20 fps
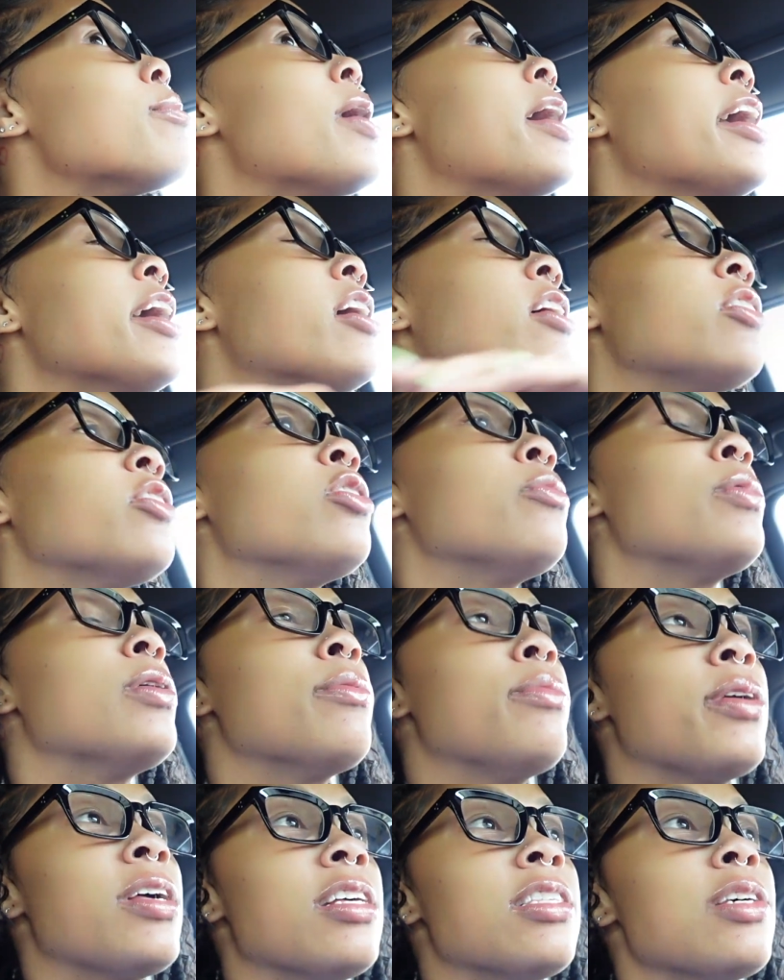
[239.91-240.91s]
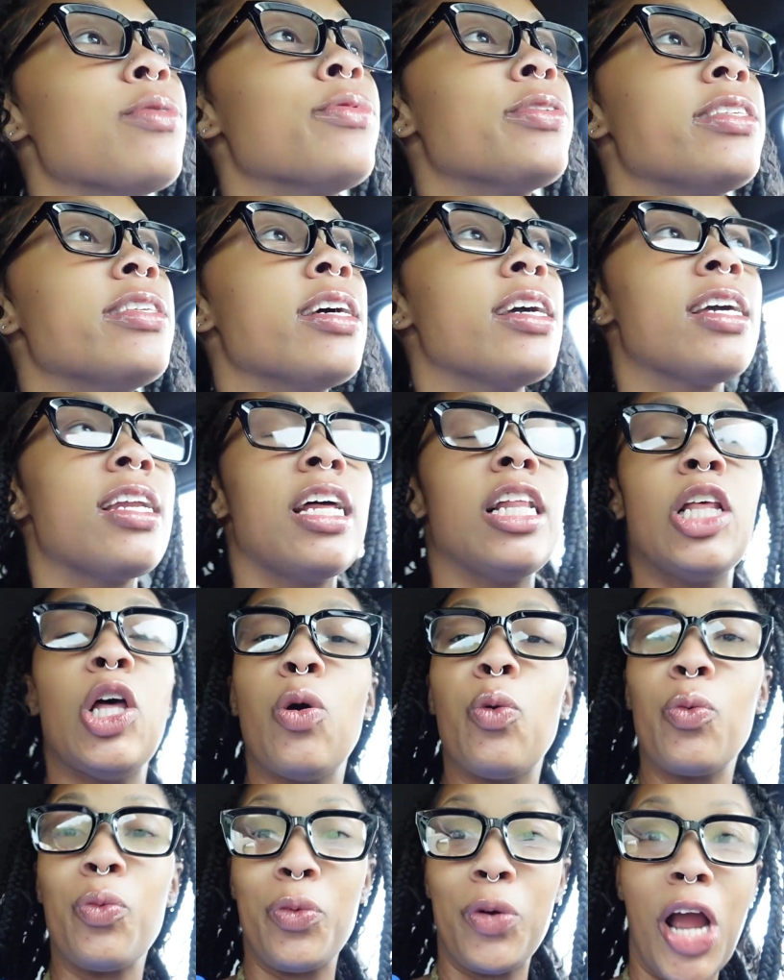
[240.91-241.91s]
my hair a little bit because it was looking a
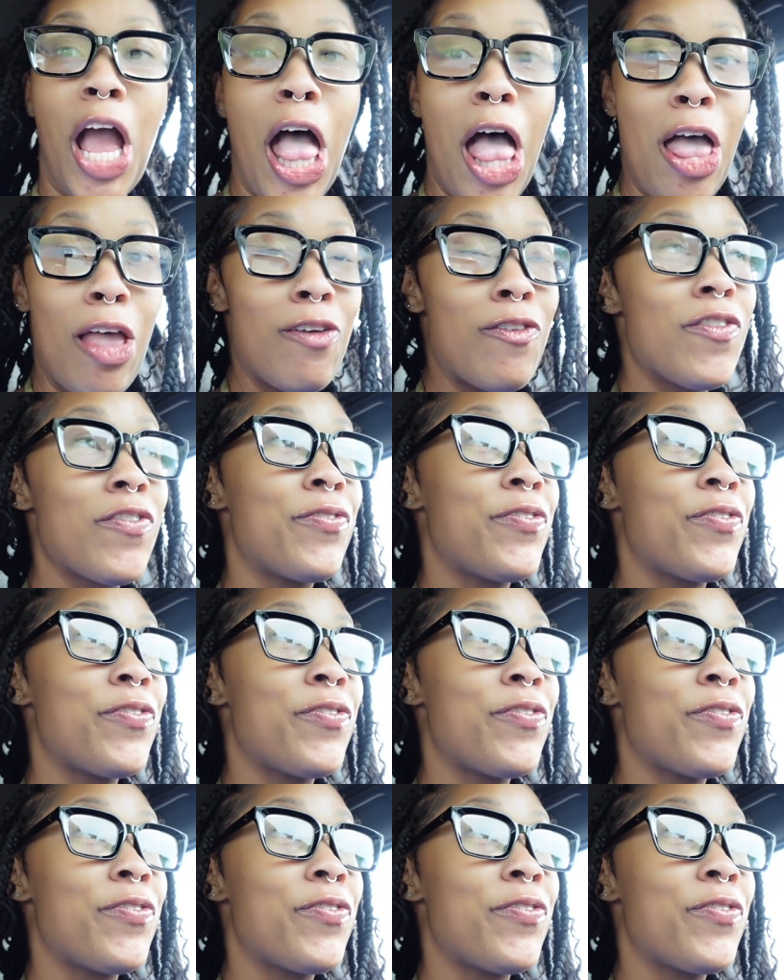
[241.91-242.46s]
little rough.